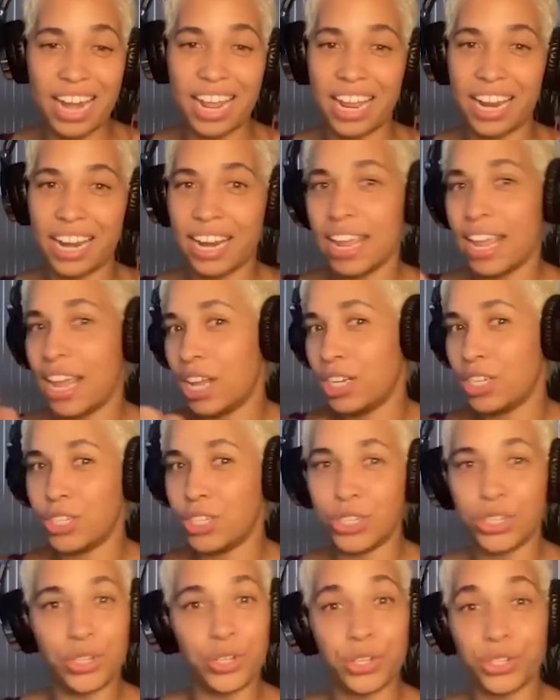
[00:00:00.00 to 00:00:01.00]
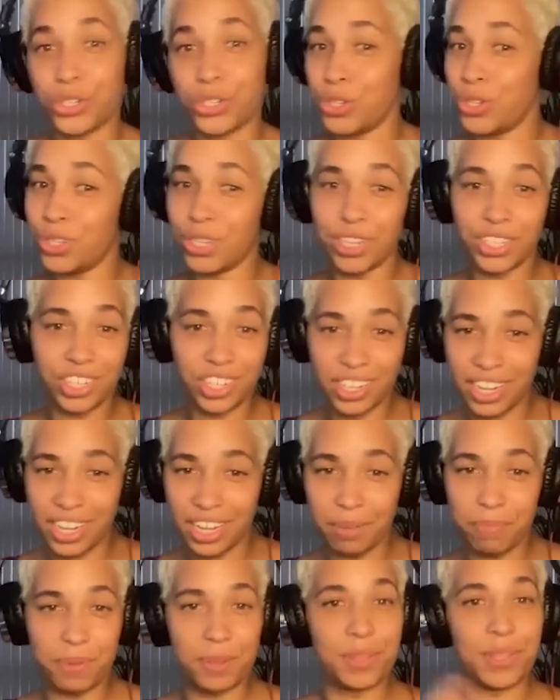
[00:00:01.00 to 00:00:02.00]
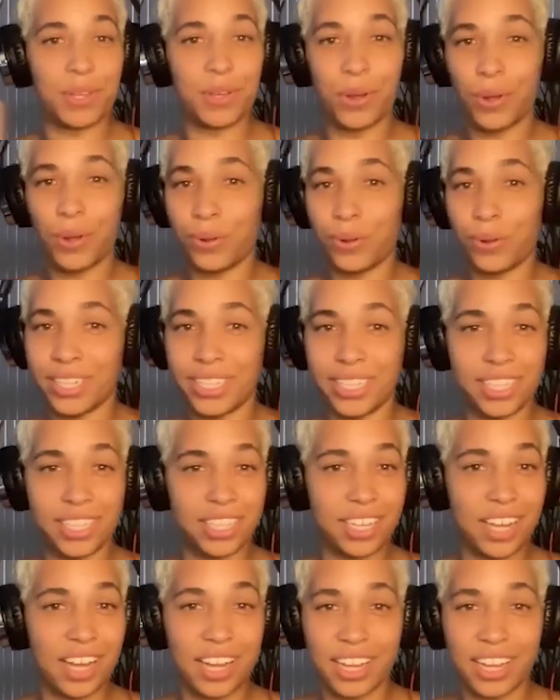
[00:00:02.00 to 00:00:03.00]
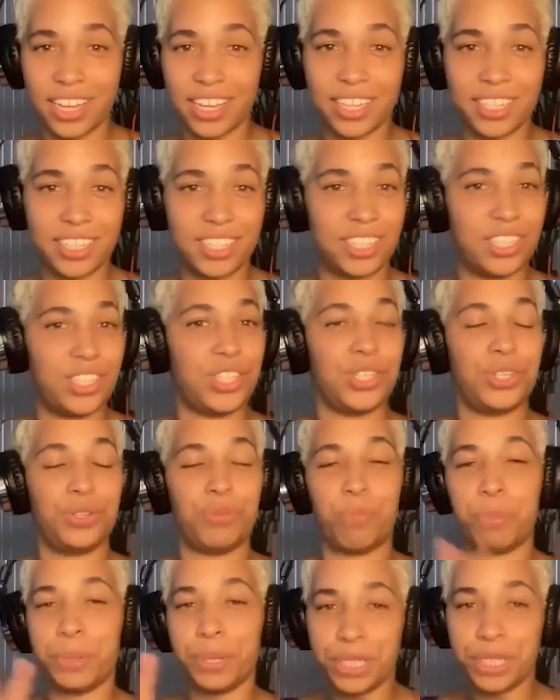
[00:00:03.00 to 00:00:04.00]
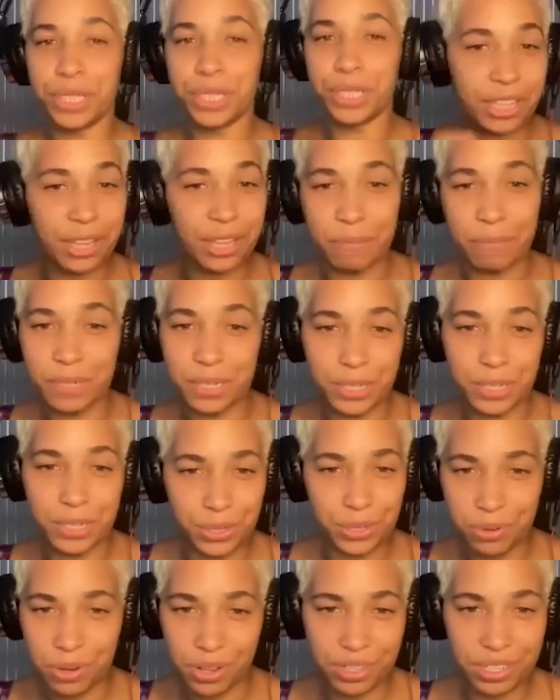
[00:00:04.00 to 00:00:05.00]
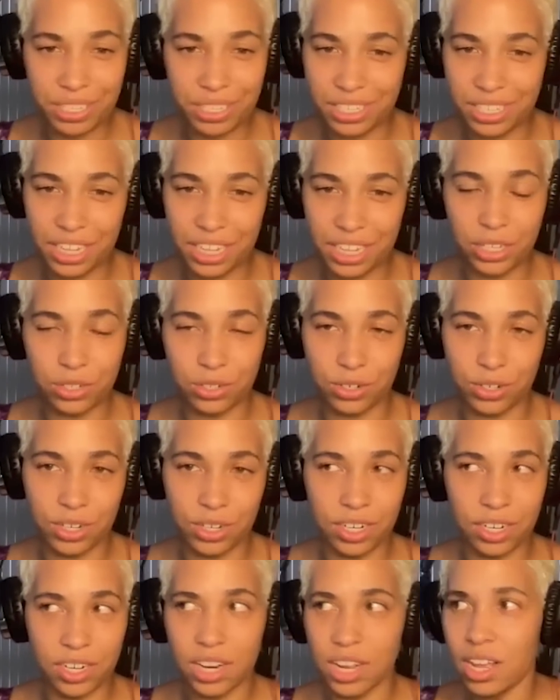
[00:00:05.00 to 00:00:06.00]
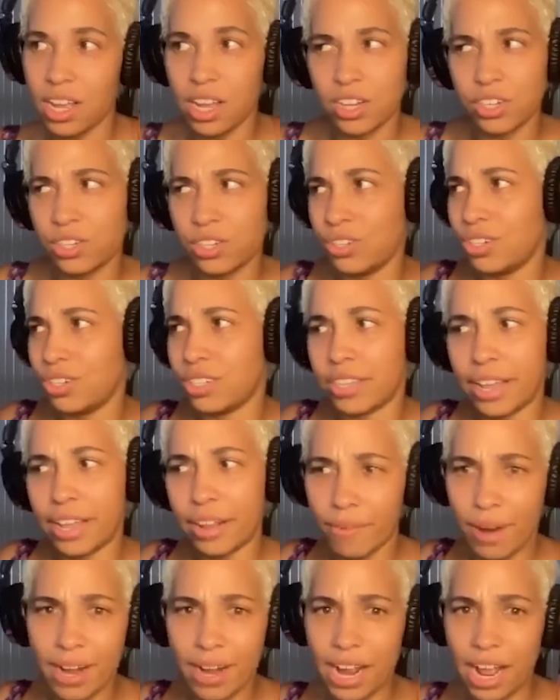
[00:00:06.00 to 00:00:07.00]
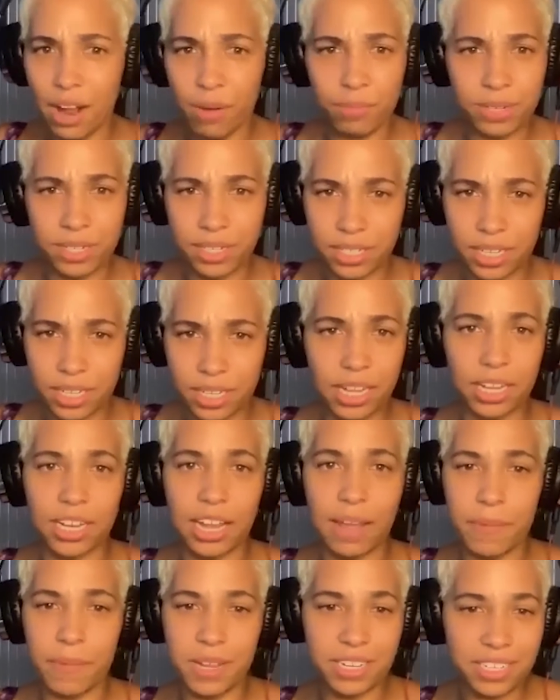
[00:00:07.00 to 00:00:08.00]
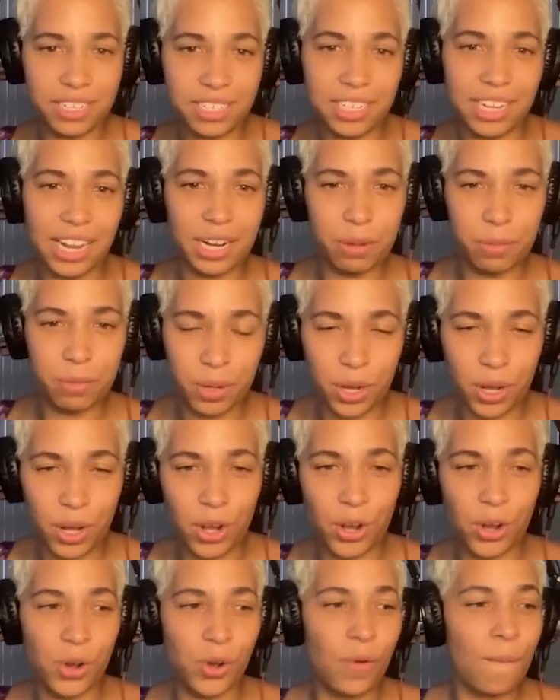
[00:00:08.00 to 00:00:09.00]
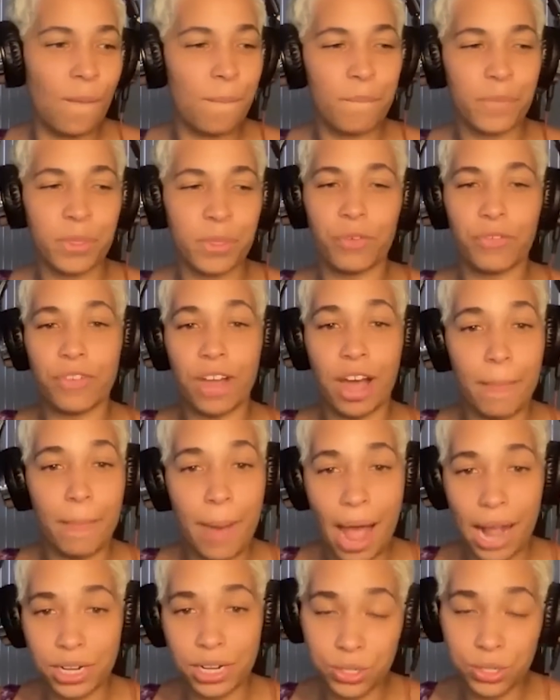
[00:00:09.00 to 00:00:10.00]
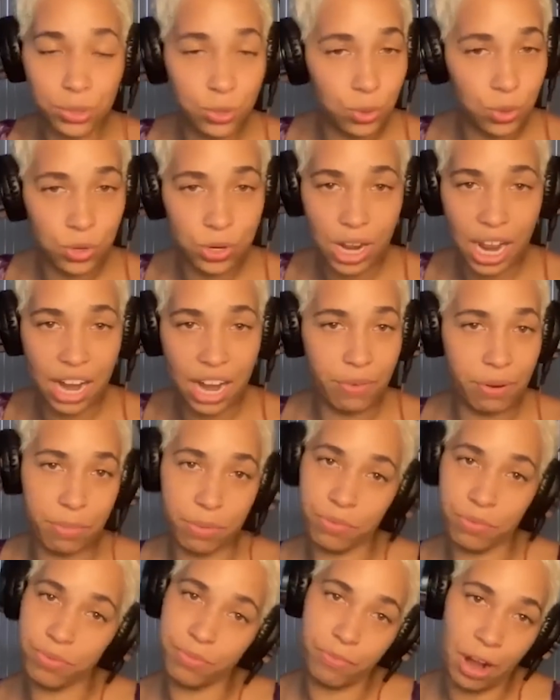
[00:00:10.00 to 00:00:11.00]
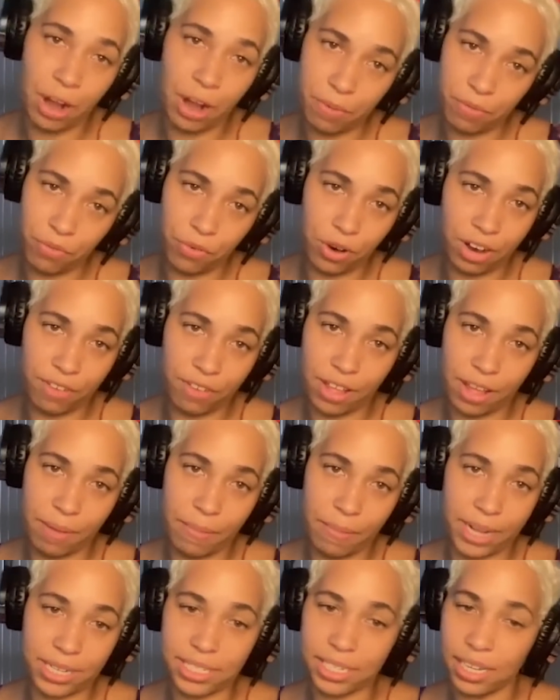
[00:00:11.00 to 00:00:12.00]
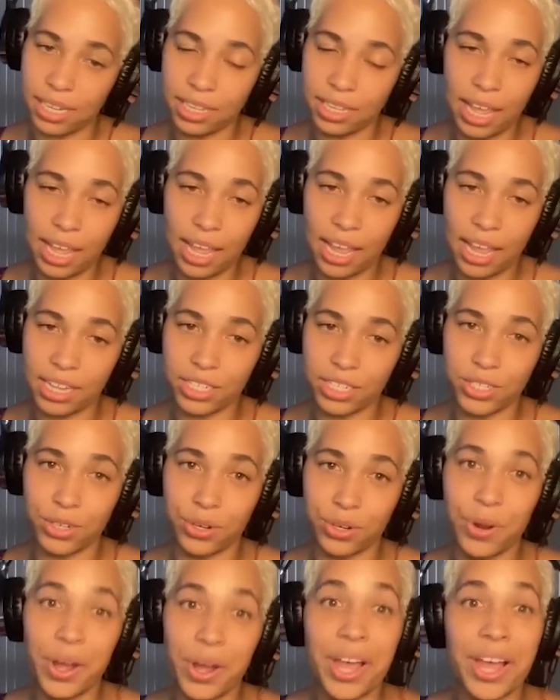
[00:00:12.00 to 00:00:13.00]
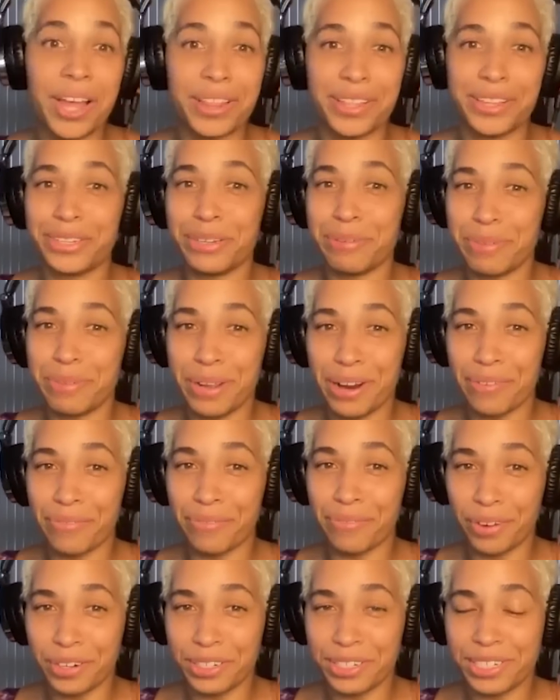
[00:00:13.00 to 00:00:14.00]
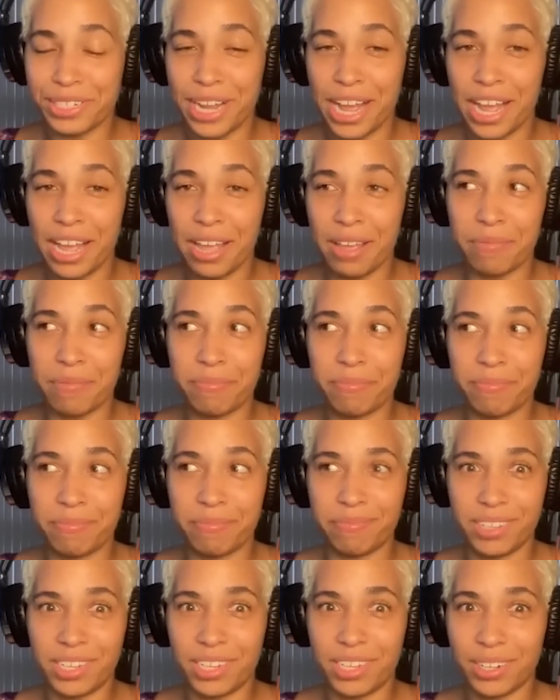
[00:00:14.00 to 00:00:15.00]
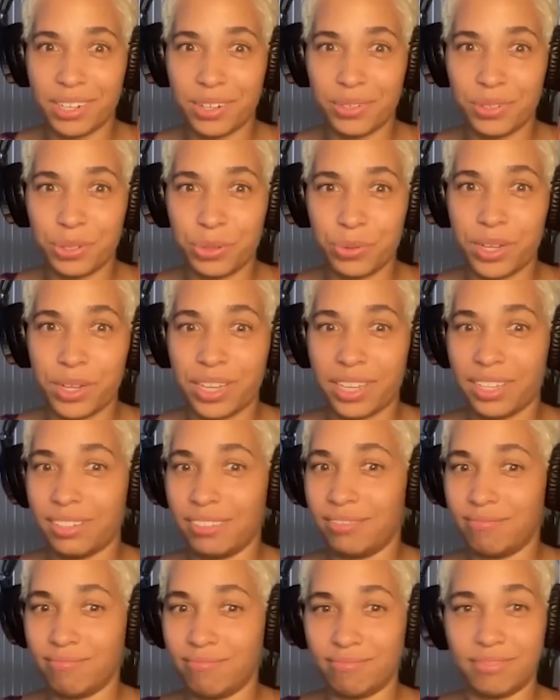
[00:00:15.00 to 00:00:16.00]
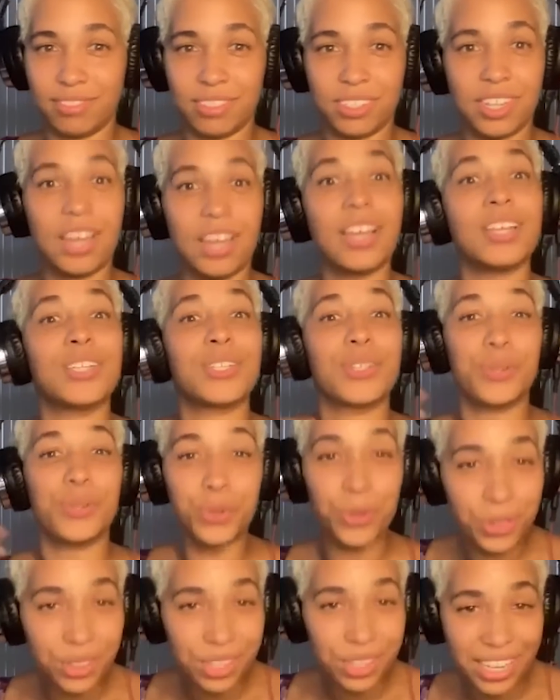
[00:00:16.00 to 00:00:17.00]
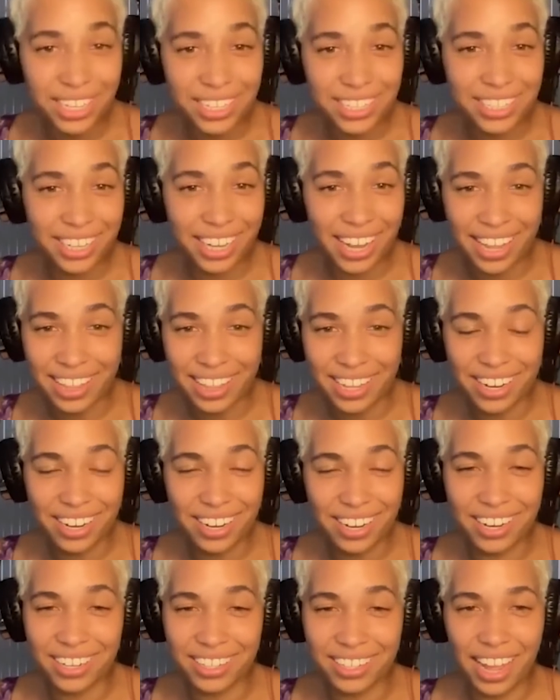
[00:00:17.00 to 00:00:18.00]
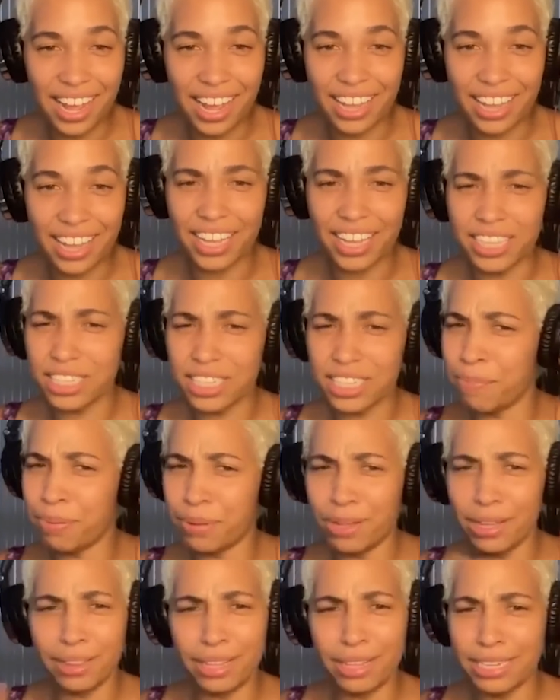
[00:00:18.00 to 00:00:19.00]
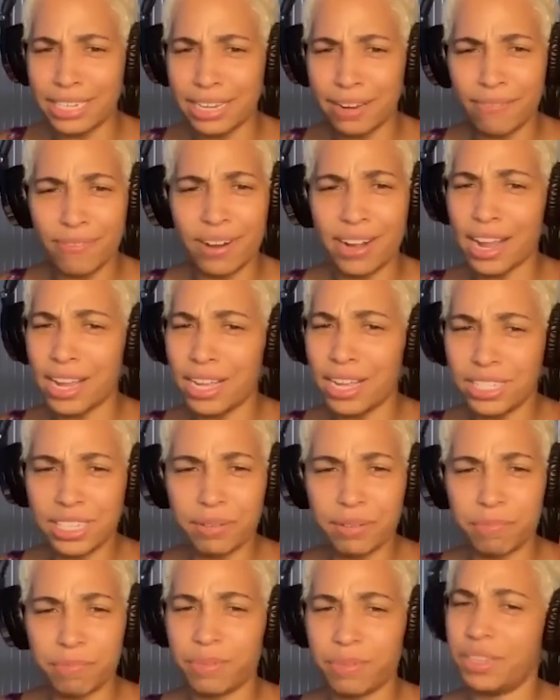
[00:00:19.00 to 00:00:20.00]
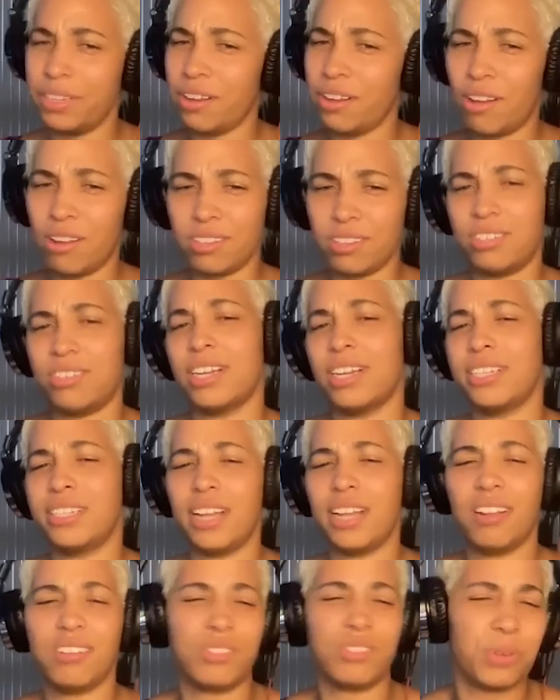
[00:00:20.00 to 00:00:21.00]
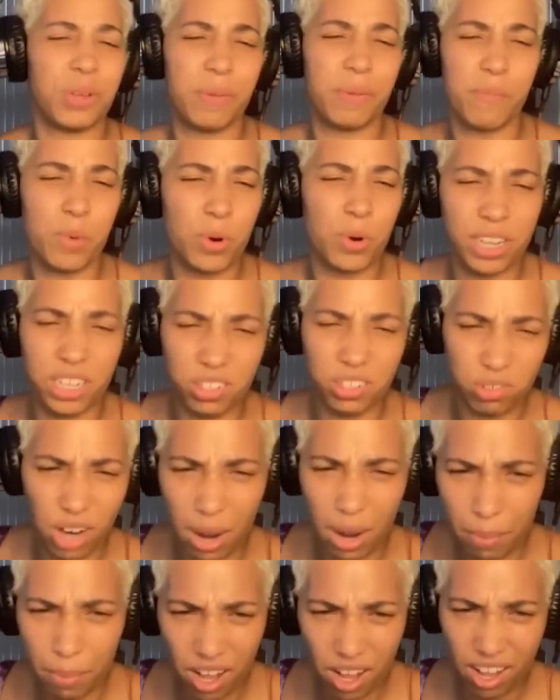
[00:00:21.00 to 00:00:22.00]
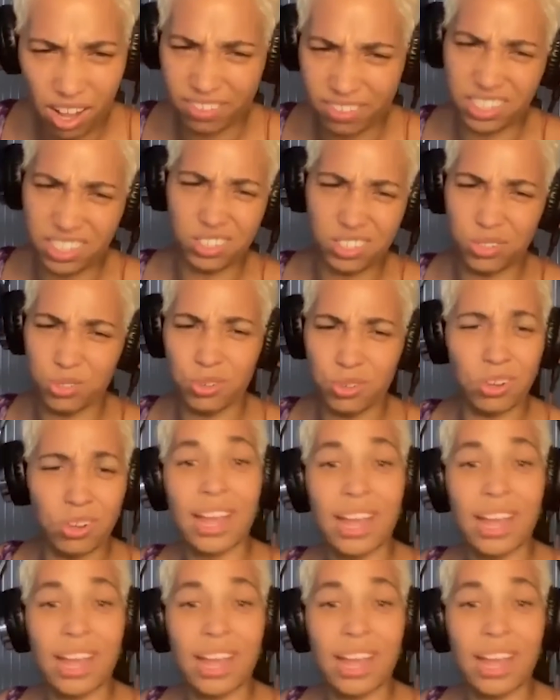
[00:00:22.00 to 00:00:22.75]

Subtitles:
And do you let your kid be the oldest, the youngest? Do you push them to do all these things? Or do you, like, right now, I'm just like, let me just let him go. We've got back to school night right before I fly back to LA. So this will be our first time, doing school things together. Like, it's completely different. I used to be all stressed out doing morning drop-offs at school.